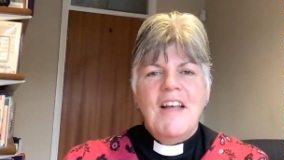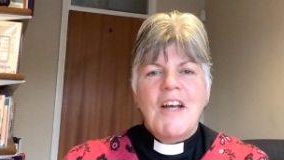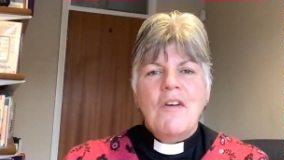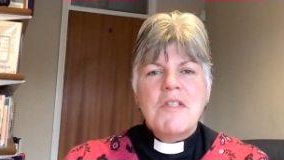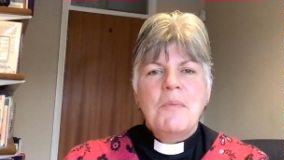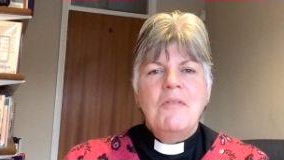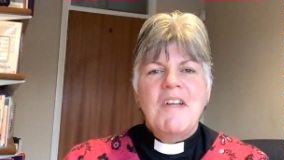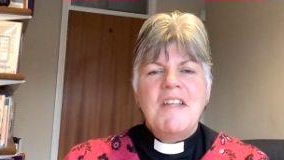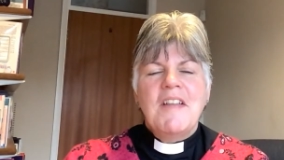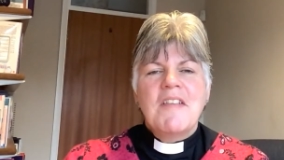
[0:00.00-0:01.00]
Our Gospel
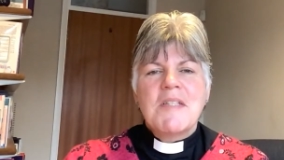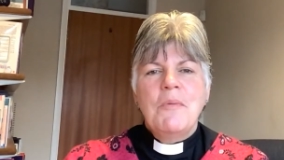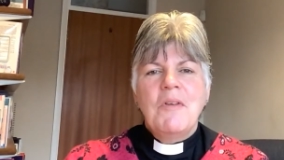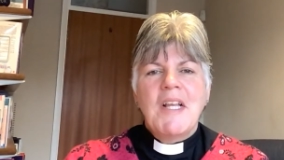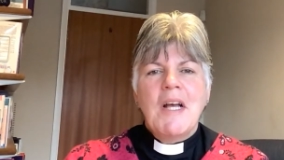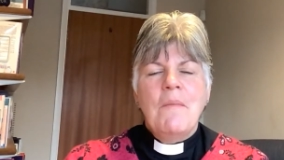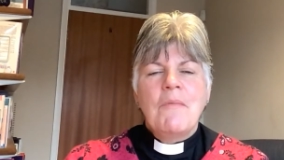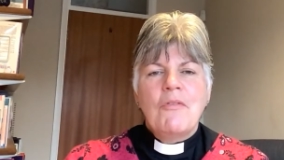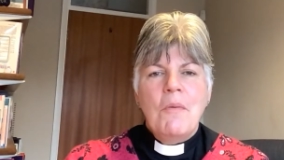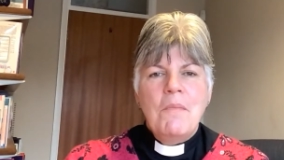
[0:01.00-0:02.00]
reading this morning
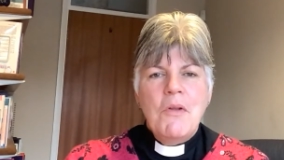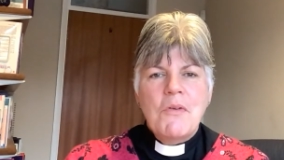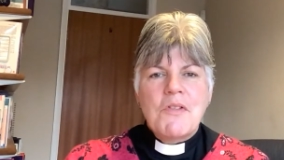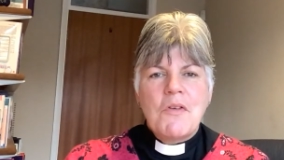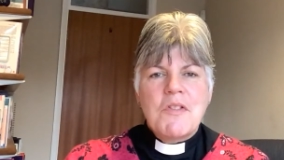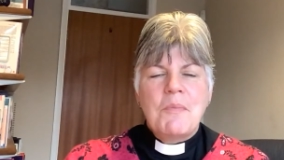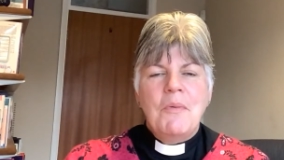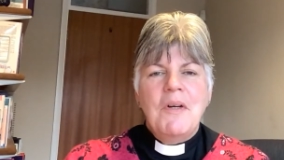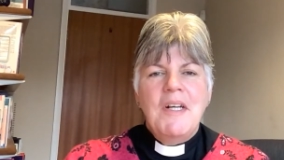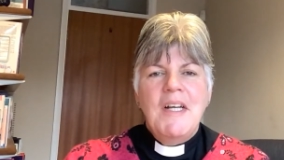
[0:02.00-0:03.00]
comes from Luke's
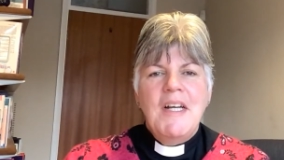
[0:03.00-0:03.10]
Gospel